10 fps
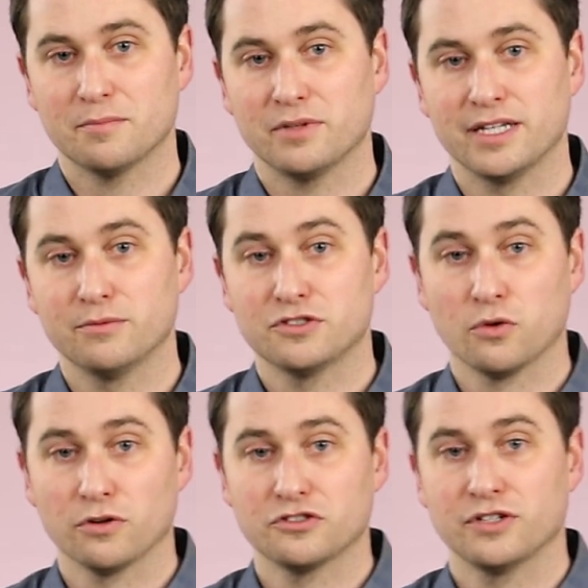that Pliny was
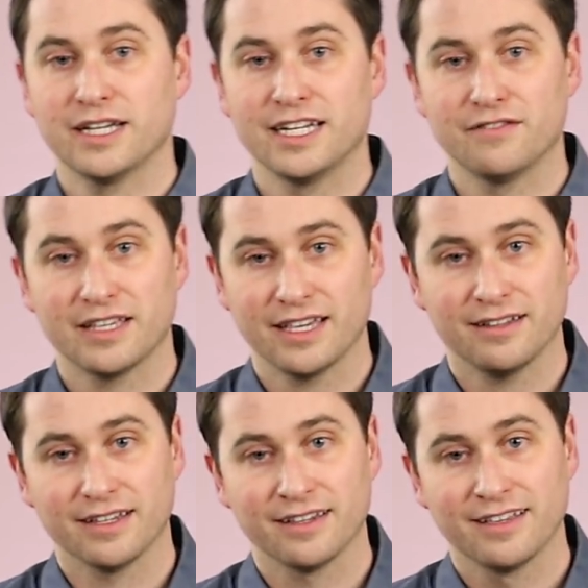torturing and even
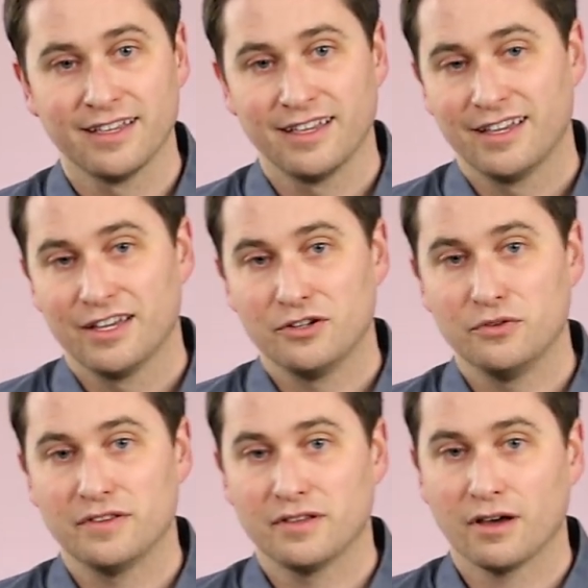killing
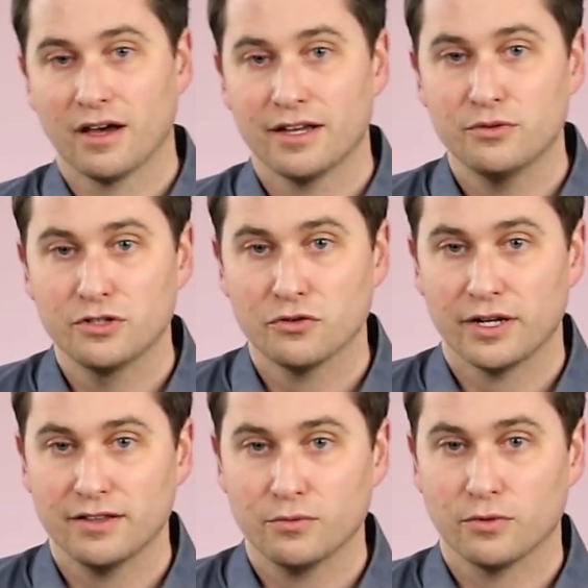knew that the God who had
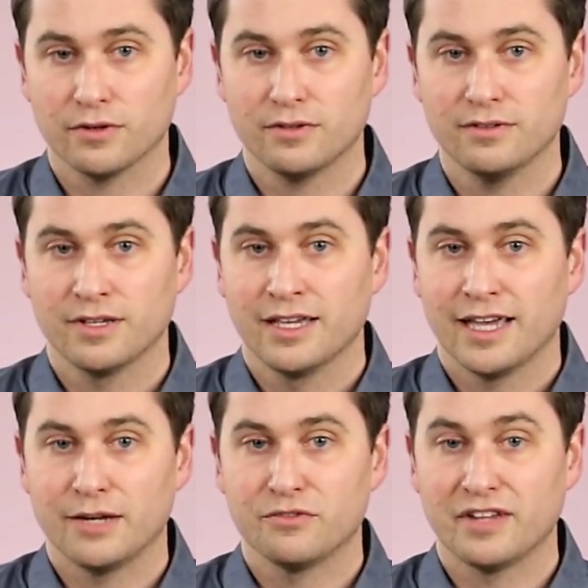created the world
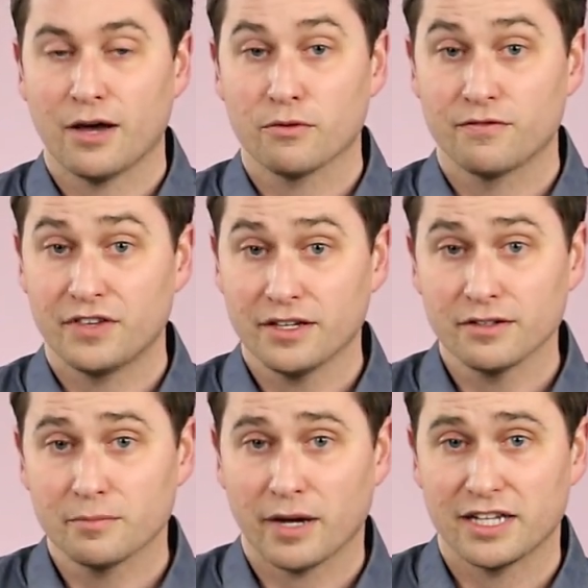and was now
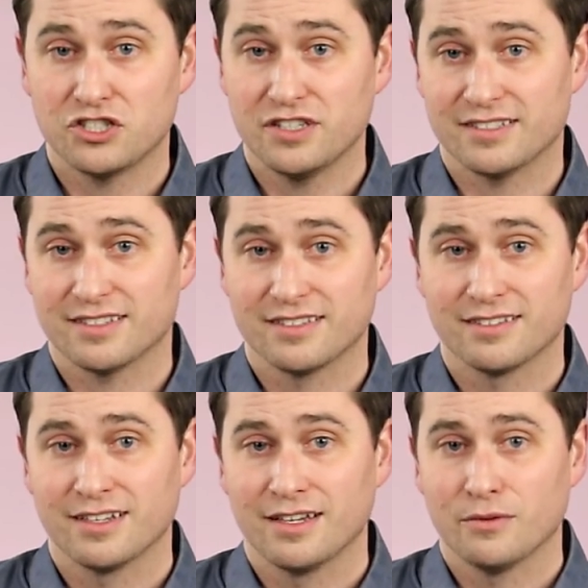revealed by
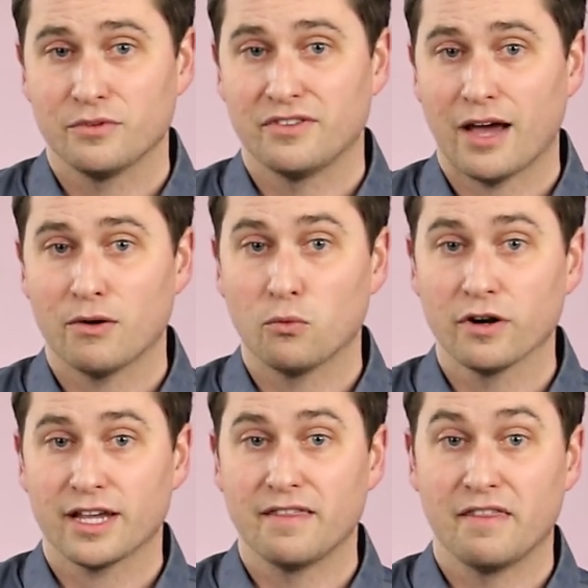Jesus was now at
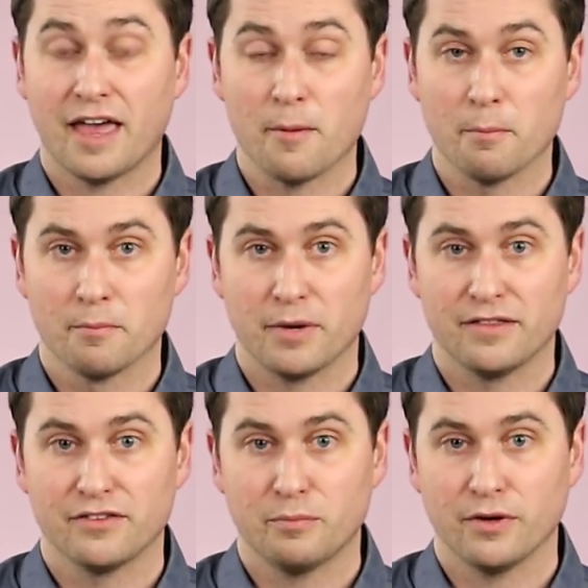work in them by
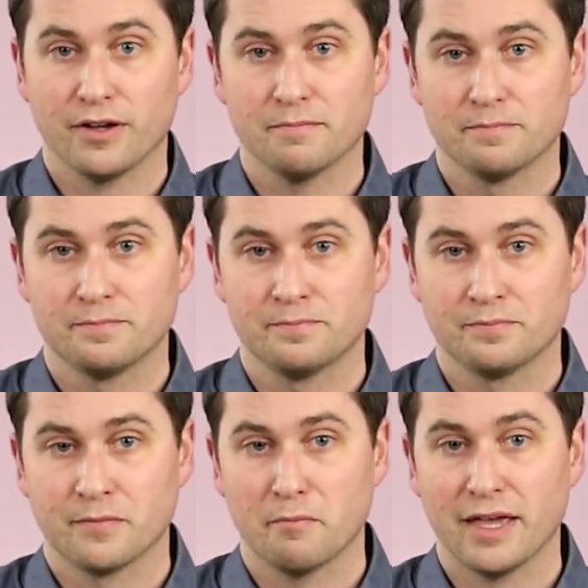the Spirit,
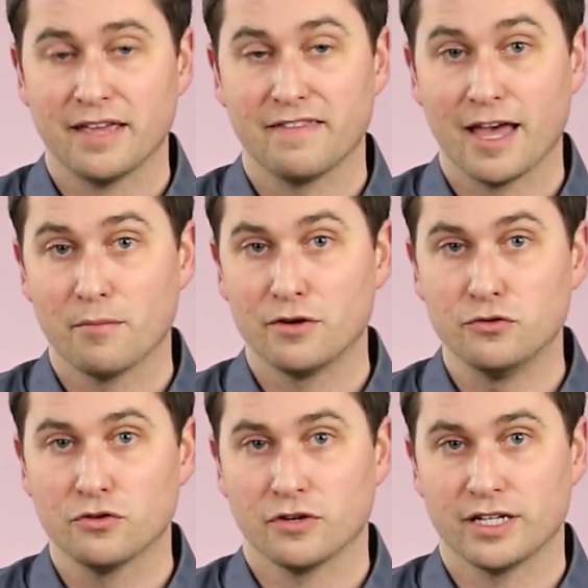making them a
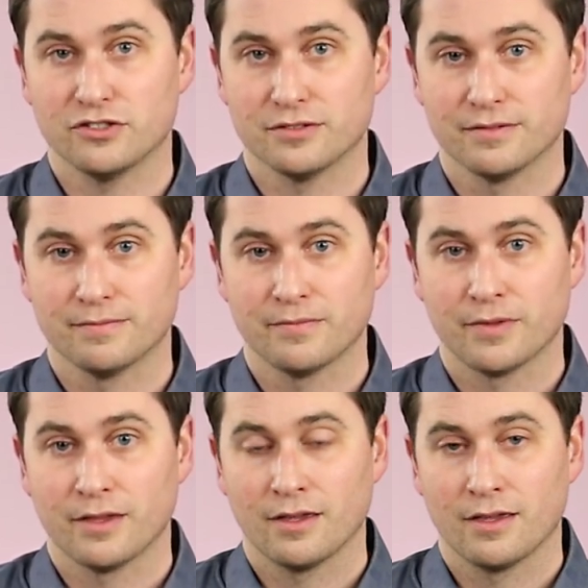new creation.
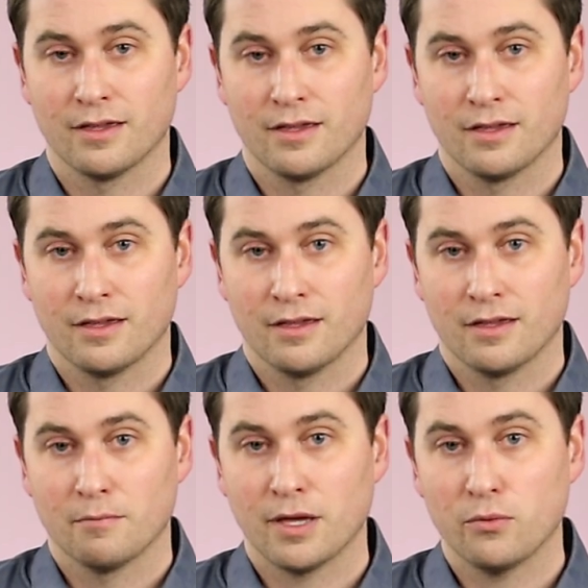
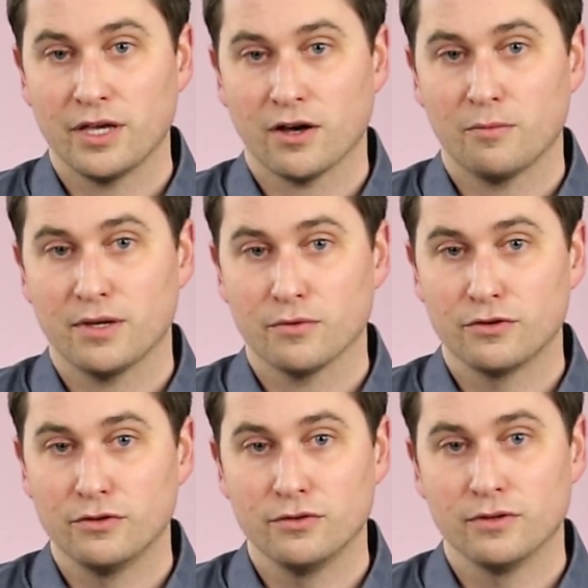May we all be
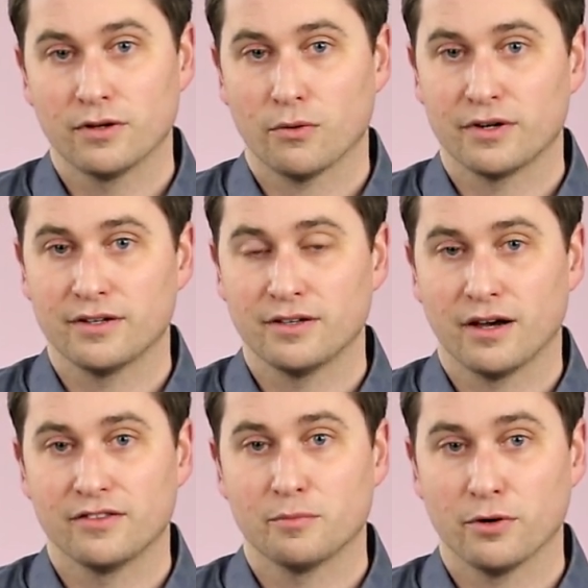renewed according to
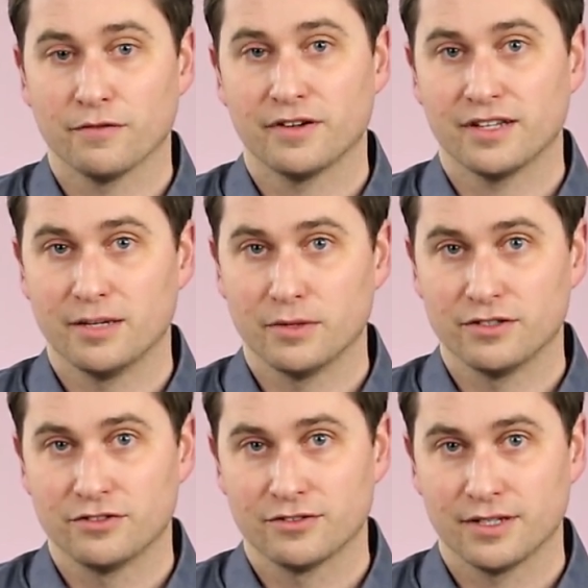God's perfect
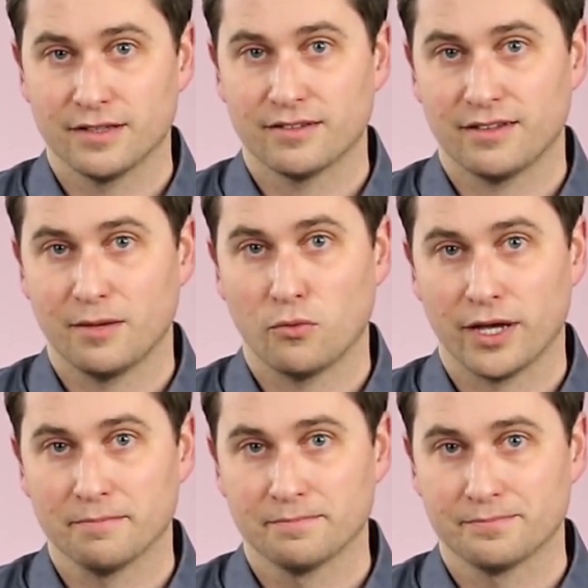image in the same
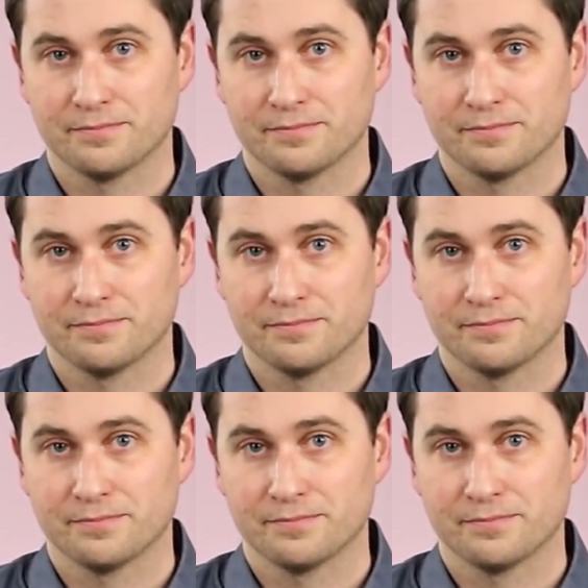way.